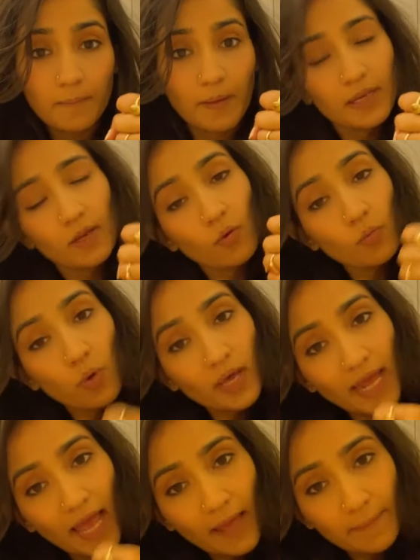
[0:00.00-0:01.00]
But
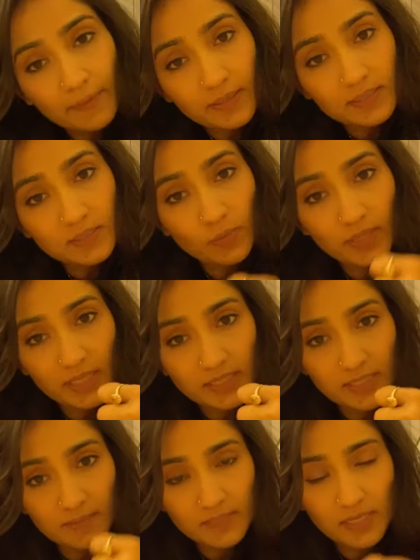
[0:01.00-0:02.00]
what happens when that
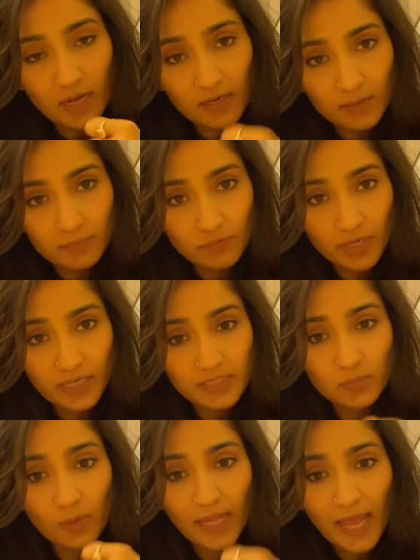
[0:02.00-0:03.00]
samskara
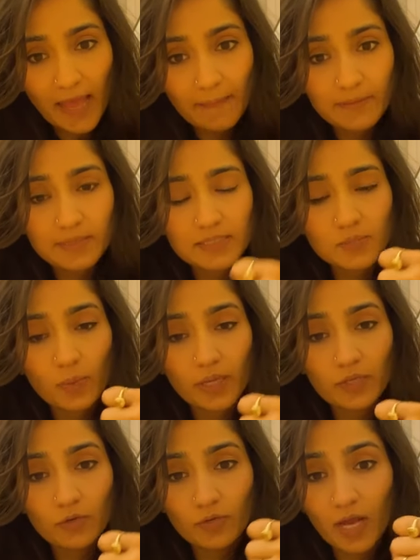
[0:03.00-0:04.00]
breaks? What happens
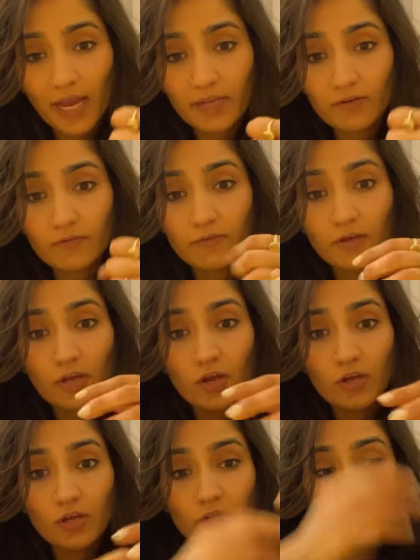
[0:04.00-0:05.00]
when you kind of,
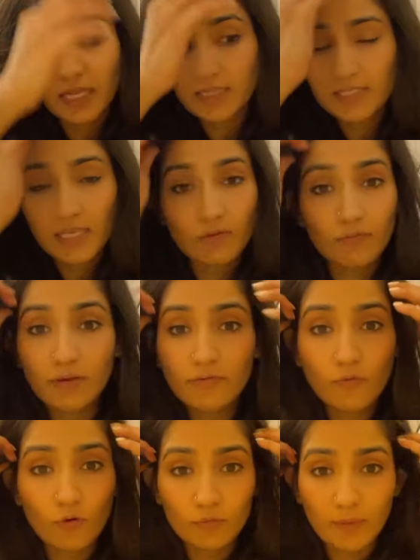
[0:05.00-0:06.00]
let's say,
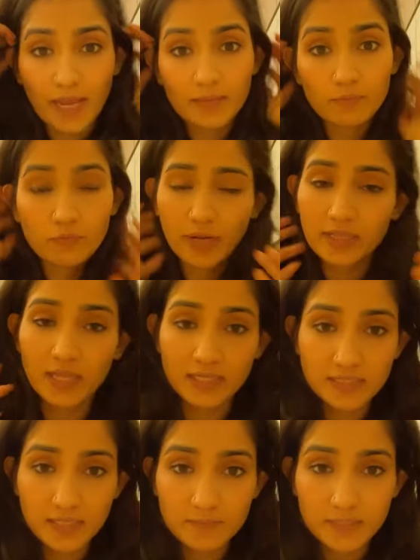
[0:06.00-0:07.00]
reform and break
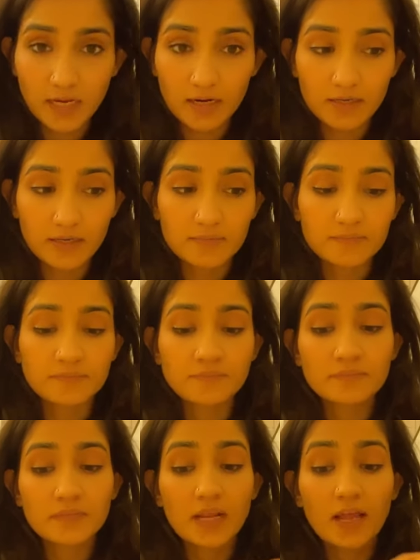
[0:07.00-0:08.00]
that samskara?
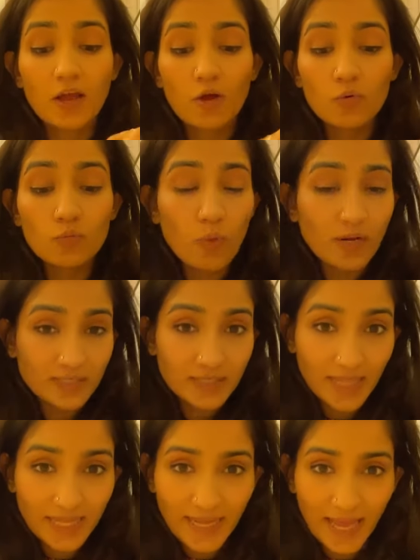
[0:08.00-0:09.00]
What
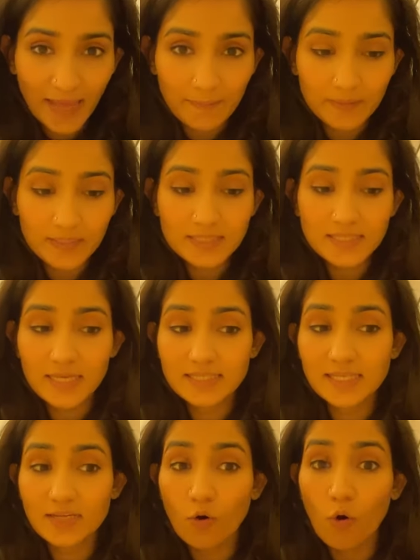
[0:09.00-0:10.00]
then happens
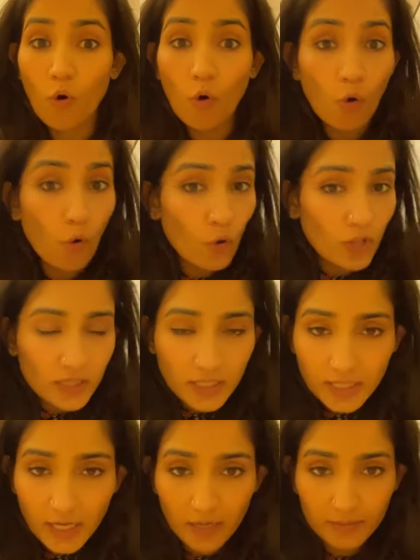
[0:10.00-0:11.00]
is that all
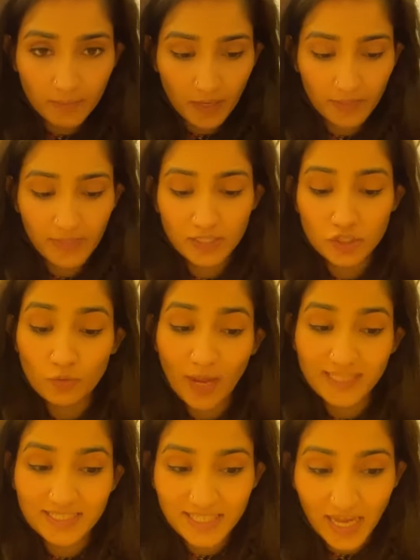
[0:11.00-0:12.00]
the karma that you
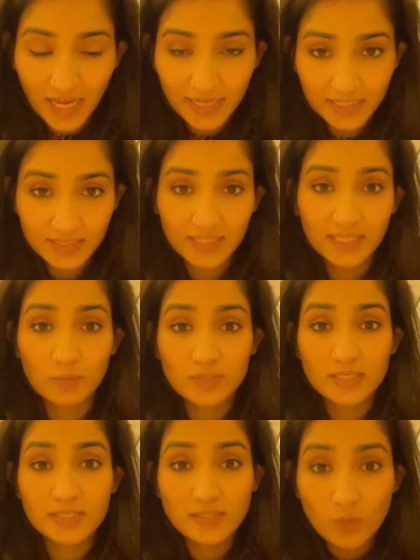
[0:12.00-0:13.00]
had tied, that
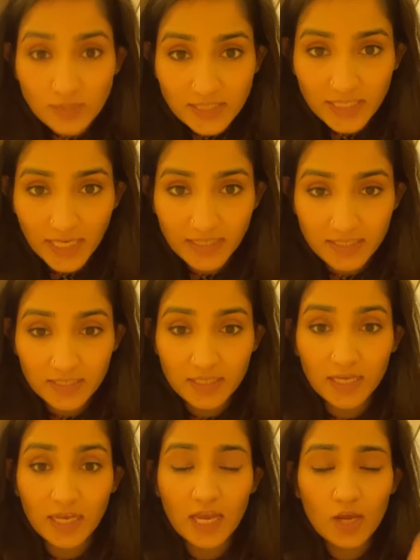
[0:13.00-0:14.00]
was
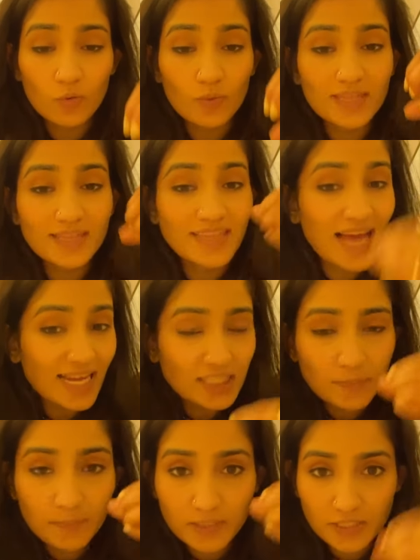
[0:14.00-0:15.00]
associated with
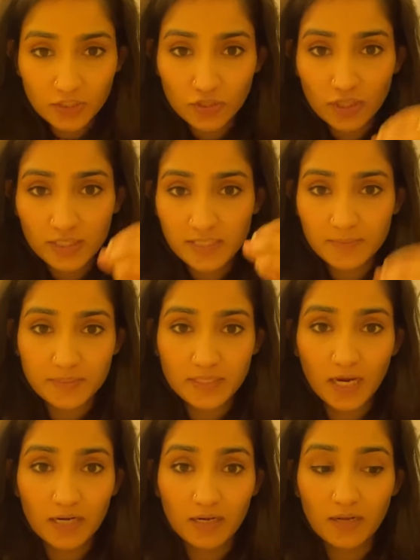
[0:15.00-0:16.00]
that particular
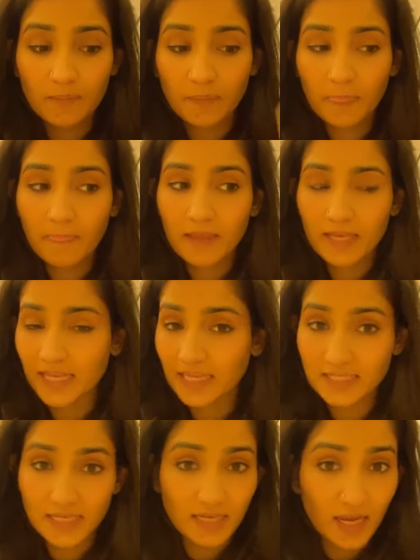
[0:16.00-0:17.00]
samskara, gets